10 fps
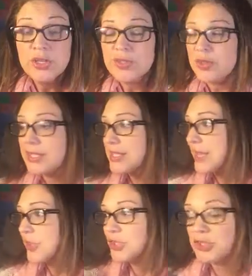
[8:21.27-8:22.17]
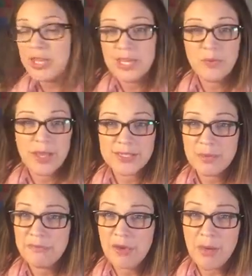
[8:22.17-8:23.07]
So let's say that your kid wakes
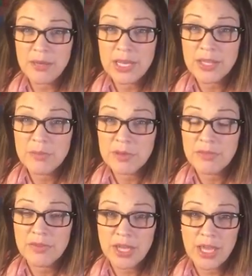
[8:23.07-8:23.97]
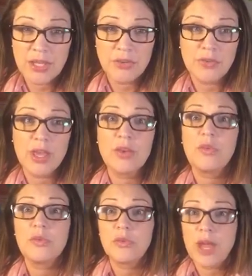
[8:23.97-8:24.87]
up vomiting in the middle of the night and you're like,
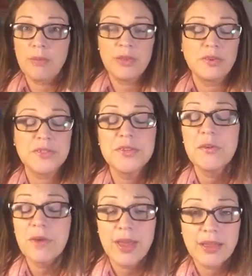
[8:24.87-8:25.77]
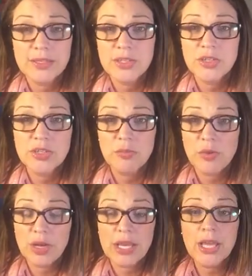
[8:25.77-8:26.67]
oh crap, there's no way I can teach in the
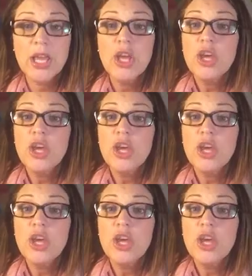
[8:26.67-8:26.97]
morning.